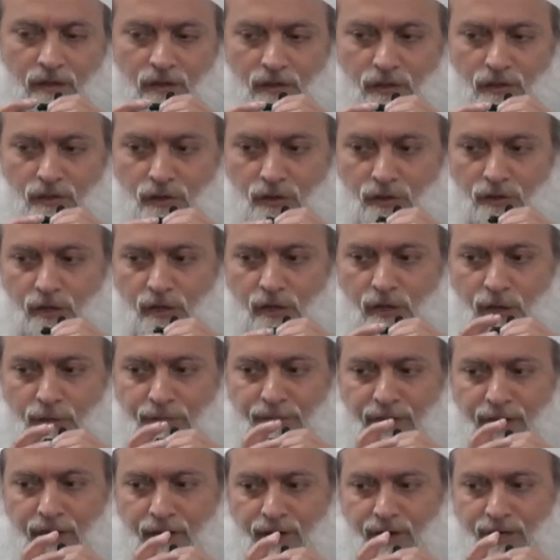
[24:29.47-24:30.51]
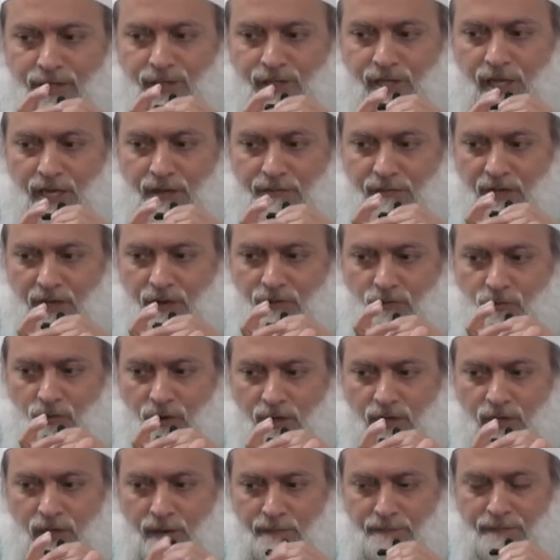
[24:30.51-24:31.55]
you can compare a statement of
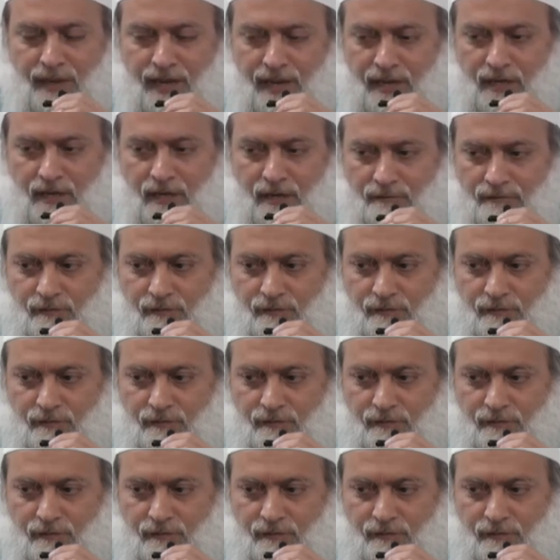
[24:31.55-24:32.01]
one companion